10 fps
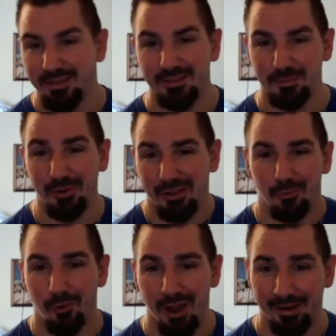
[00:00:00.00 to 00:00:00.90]
He's a pretty
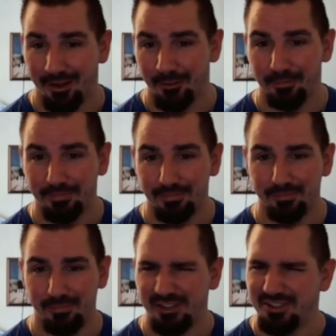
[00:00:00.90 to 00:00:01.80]
good wideout,
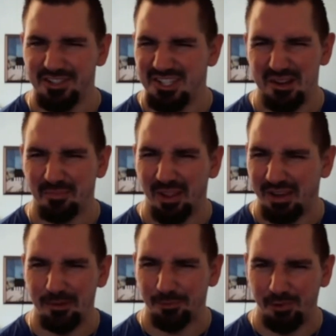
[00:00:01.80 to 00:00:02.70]
but he just seemed like
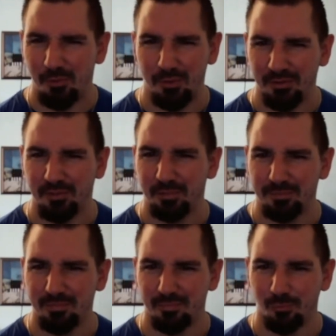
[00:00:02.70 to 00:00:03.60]
he was always
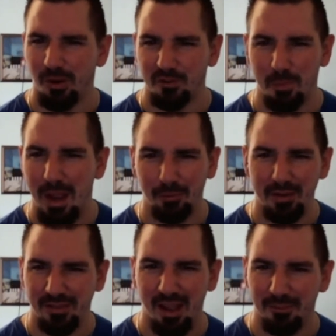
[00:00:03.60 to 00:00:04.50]
right spot,
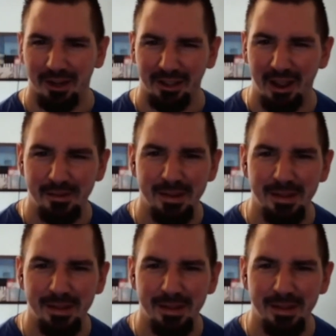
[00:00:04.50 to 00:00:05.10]
right time kind of guy.